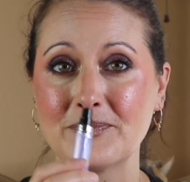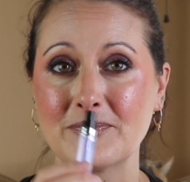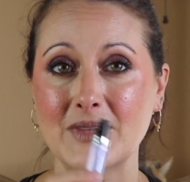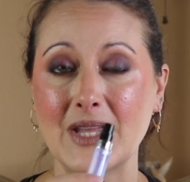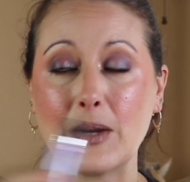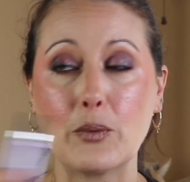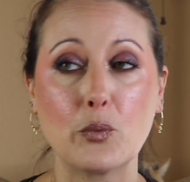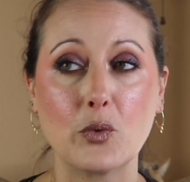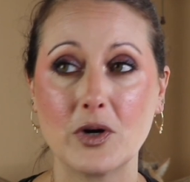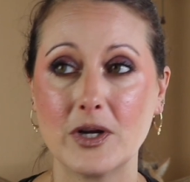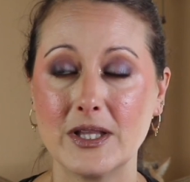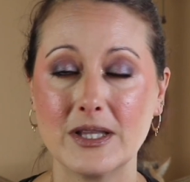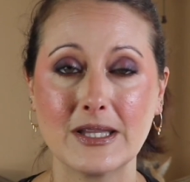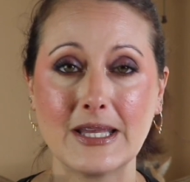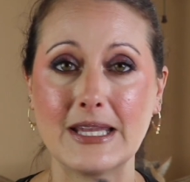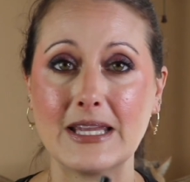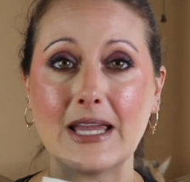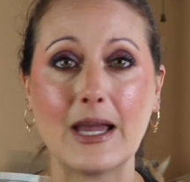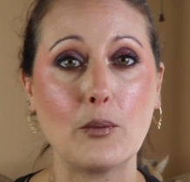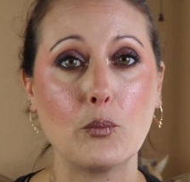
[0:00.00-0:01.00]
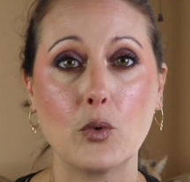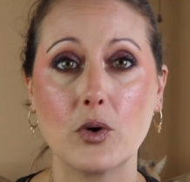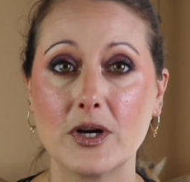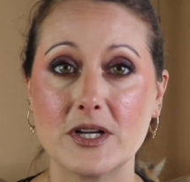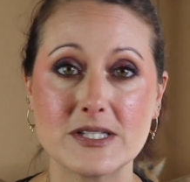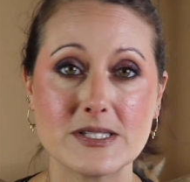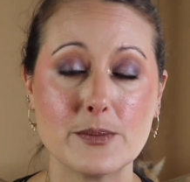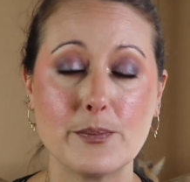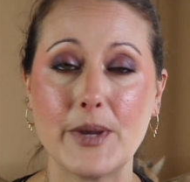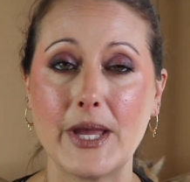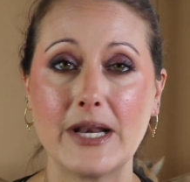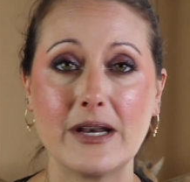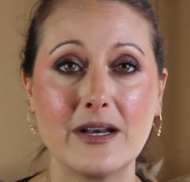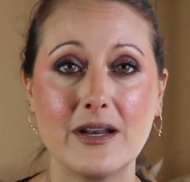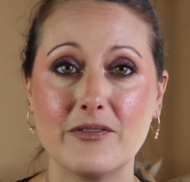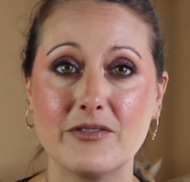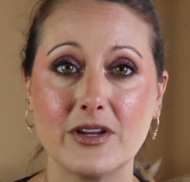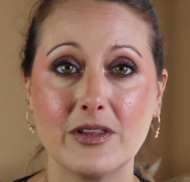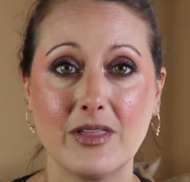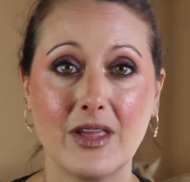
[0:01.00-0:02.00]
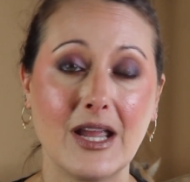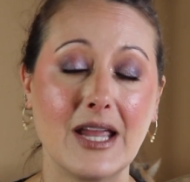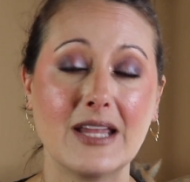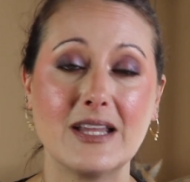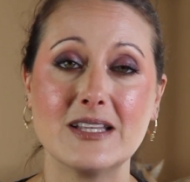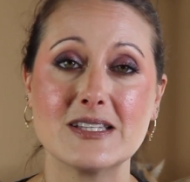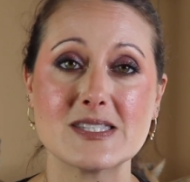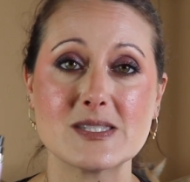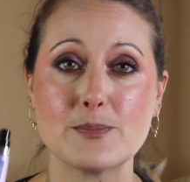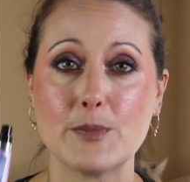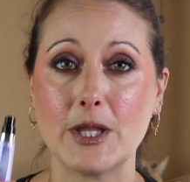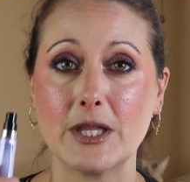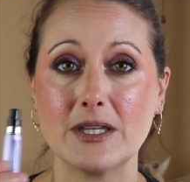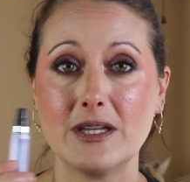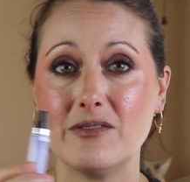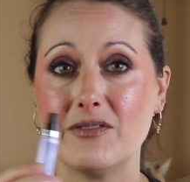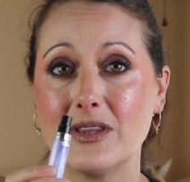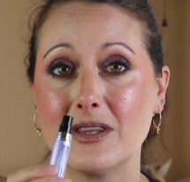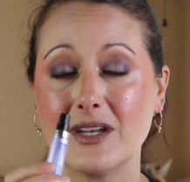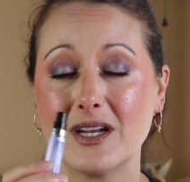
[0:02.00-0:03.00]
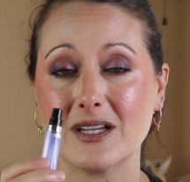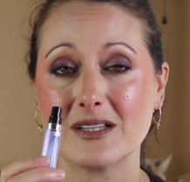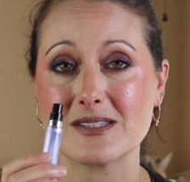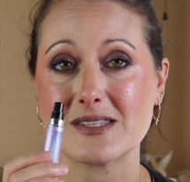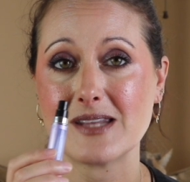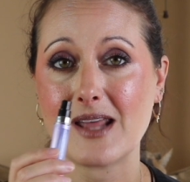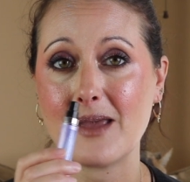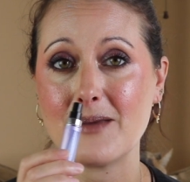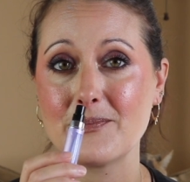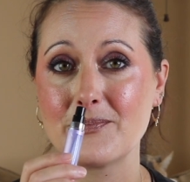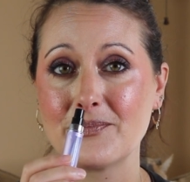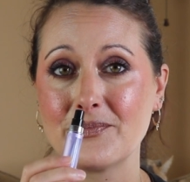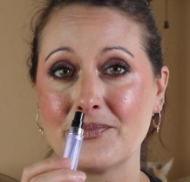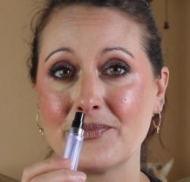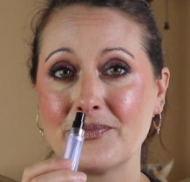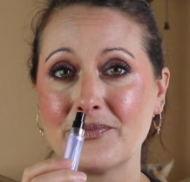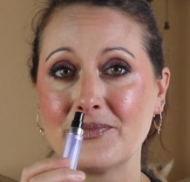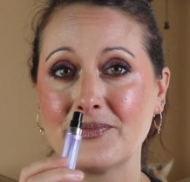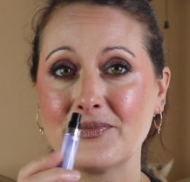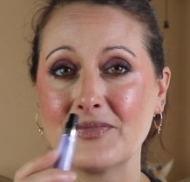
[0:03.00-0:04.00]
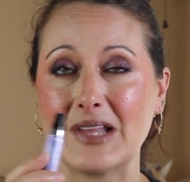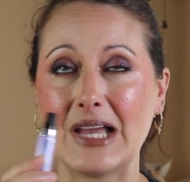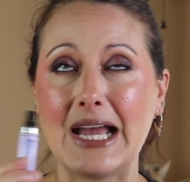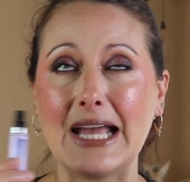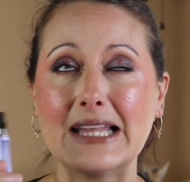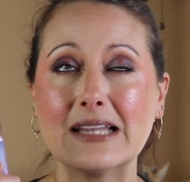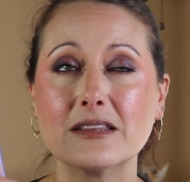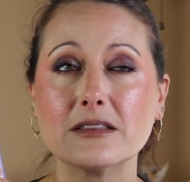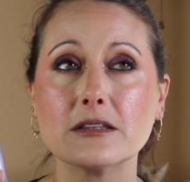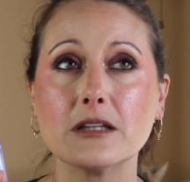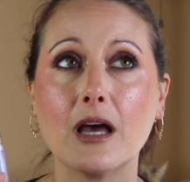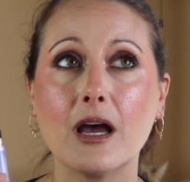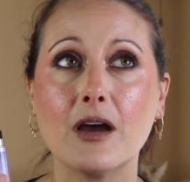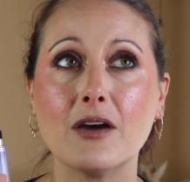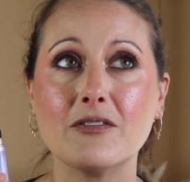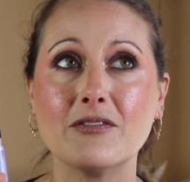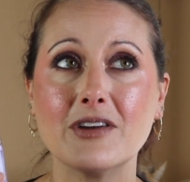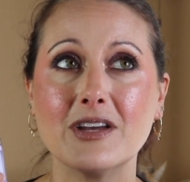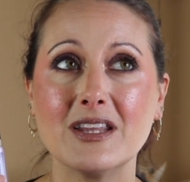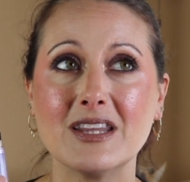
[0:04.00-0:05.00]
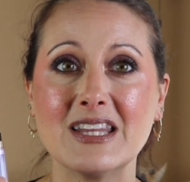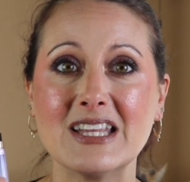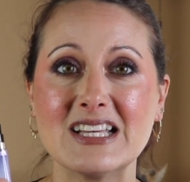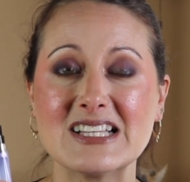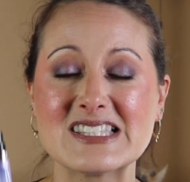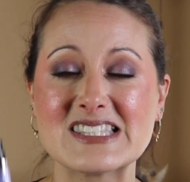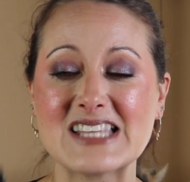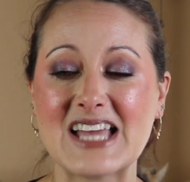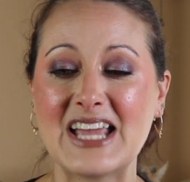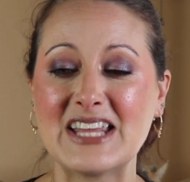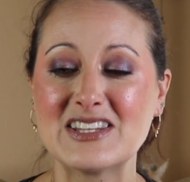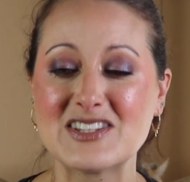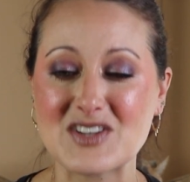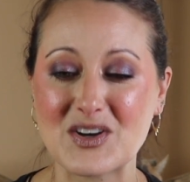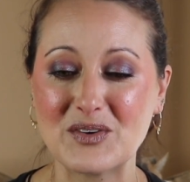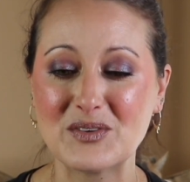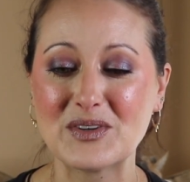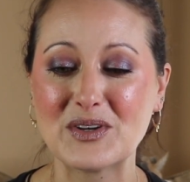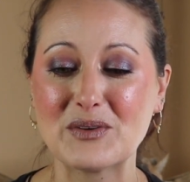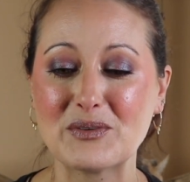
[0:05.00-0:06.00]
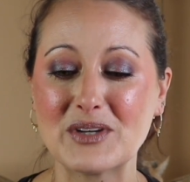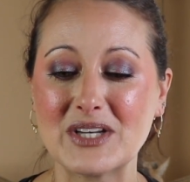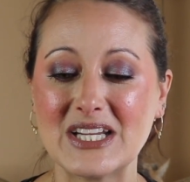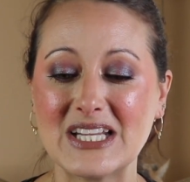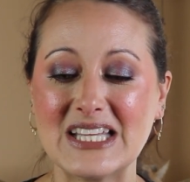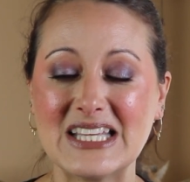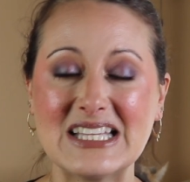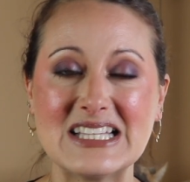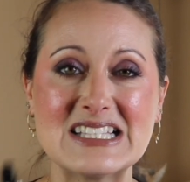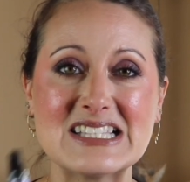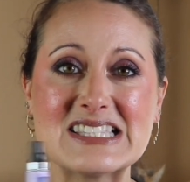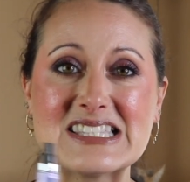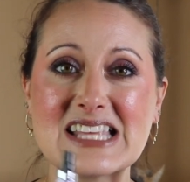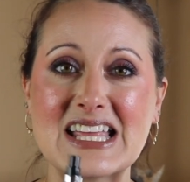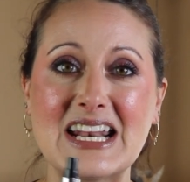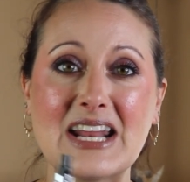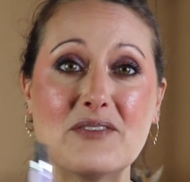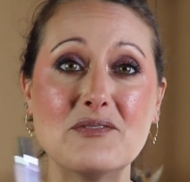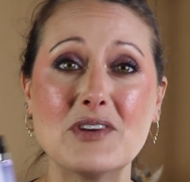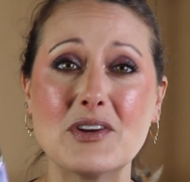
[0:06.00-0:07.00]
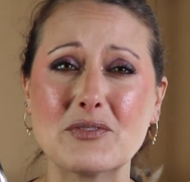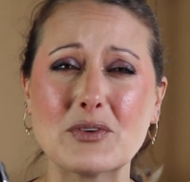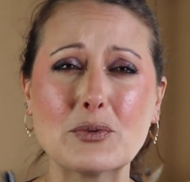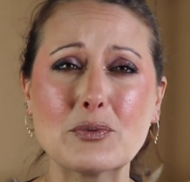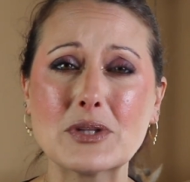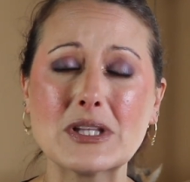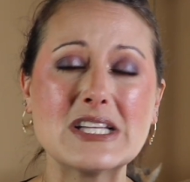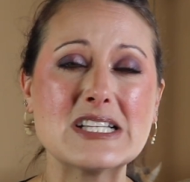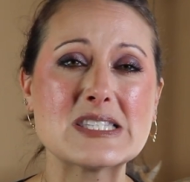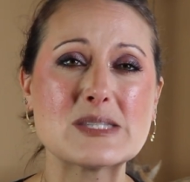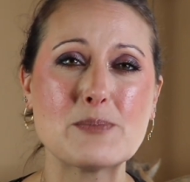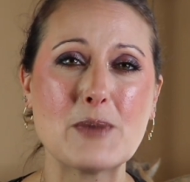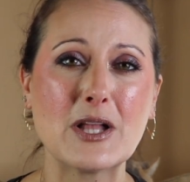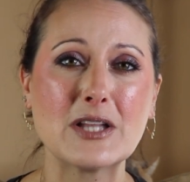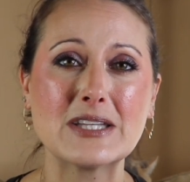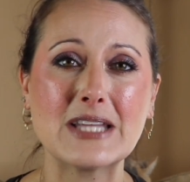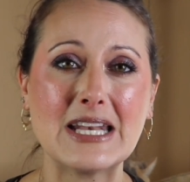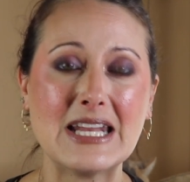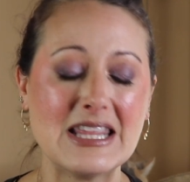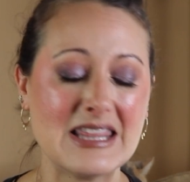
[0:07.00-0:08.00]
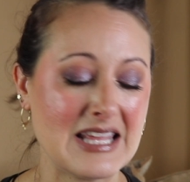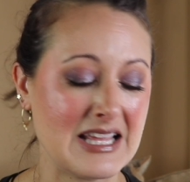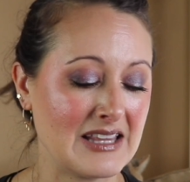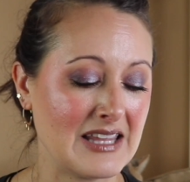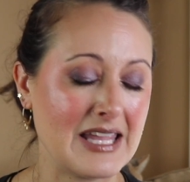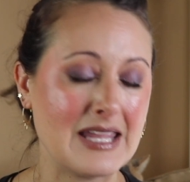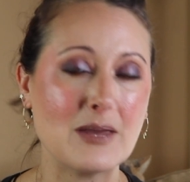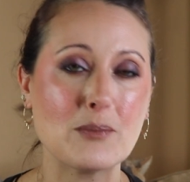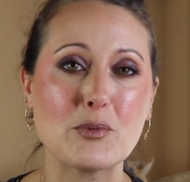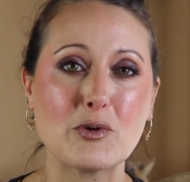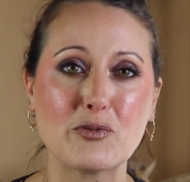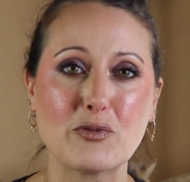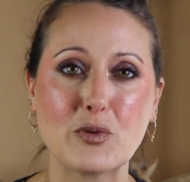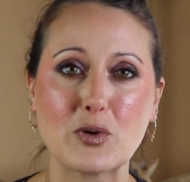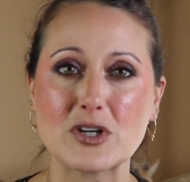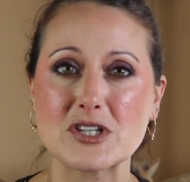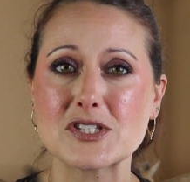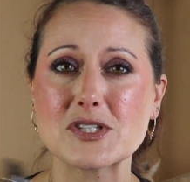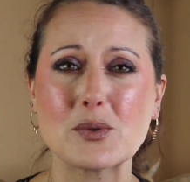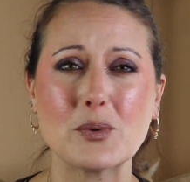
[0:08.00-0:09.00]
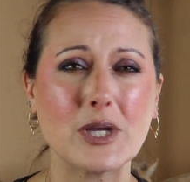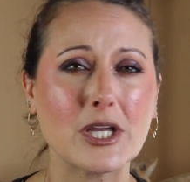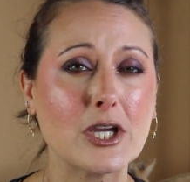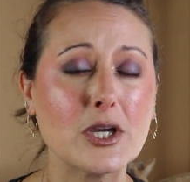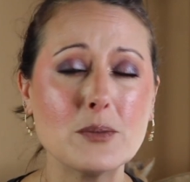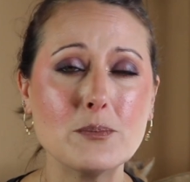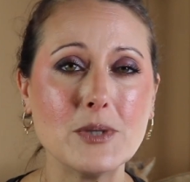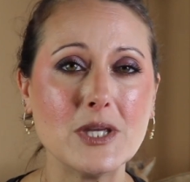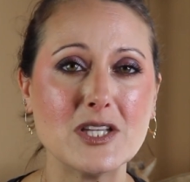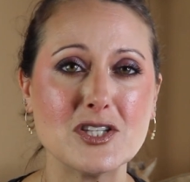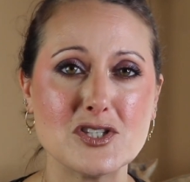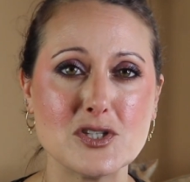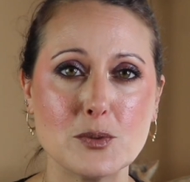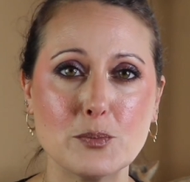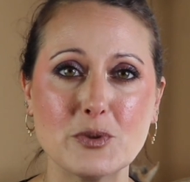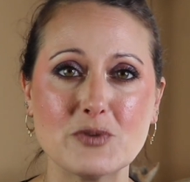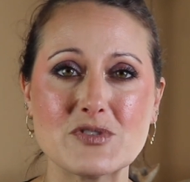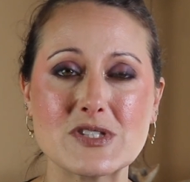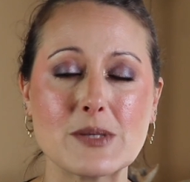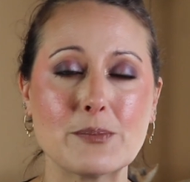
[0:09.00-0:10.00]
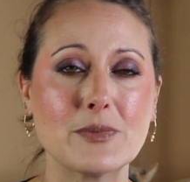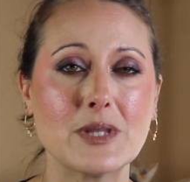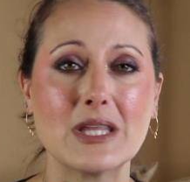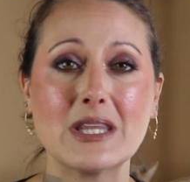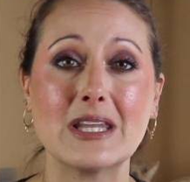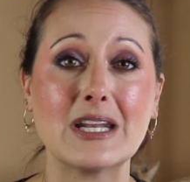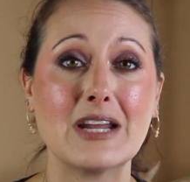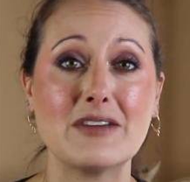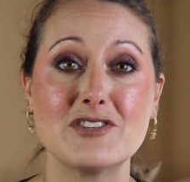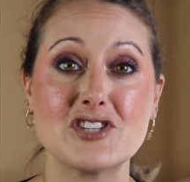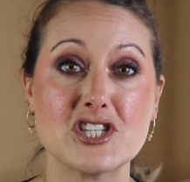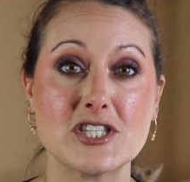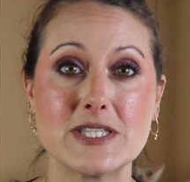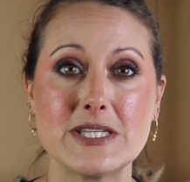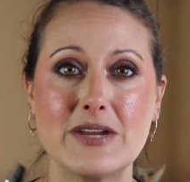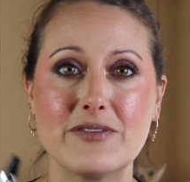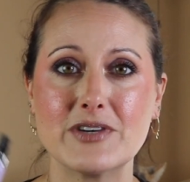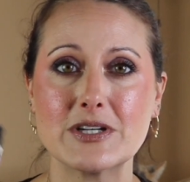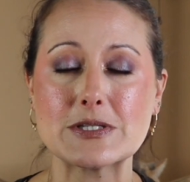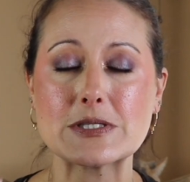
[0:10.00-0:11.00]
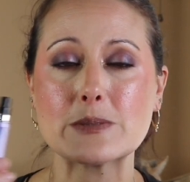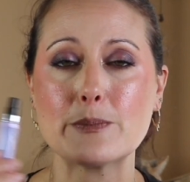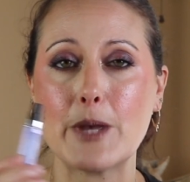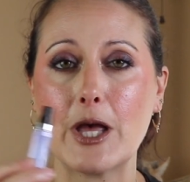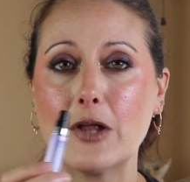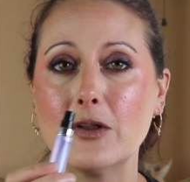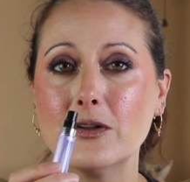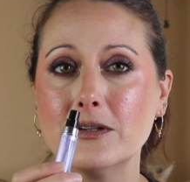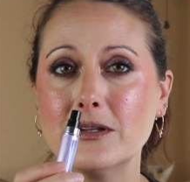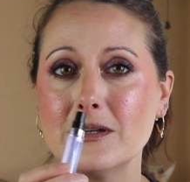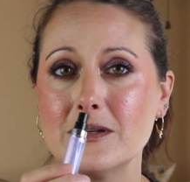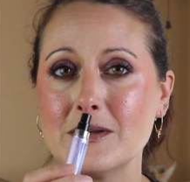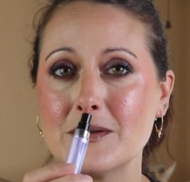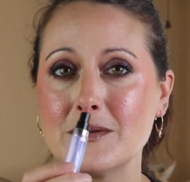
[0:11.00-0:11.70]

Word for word: I wore it, like I wore it to bed and everything. I could smell it even the next day. I love this. I don't know what it is and I've never really smelled anything like it before. So it could be a dupe of something that I've just never smelled,